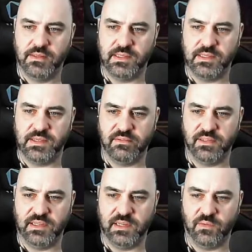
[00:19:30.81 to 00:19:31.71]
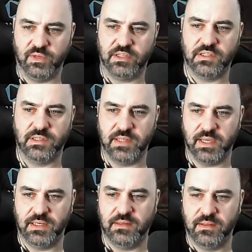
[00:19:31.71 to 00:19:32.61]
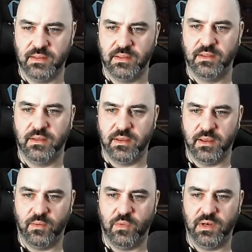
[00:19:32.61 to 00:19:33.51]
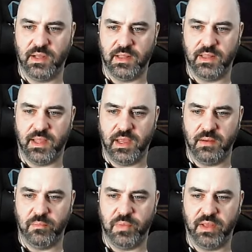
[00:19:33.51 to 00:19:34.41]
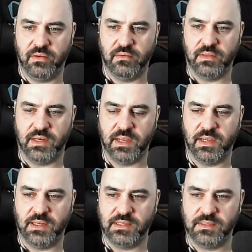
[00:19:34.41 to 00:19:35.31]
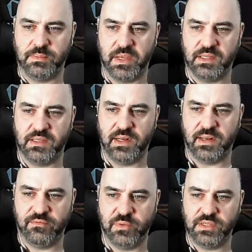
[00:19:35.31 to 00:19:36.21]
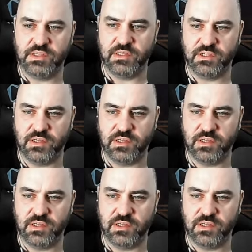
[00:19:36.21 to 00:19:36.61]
T17 Witch done. Went a lot better than I had expected out of Witch.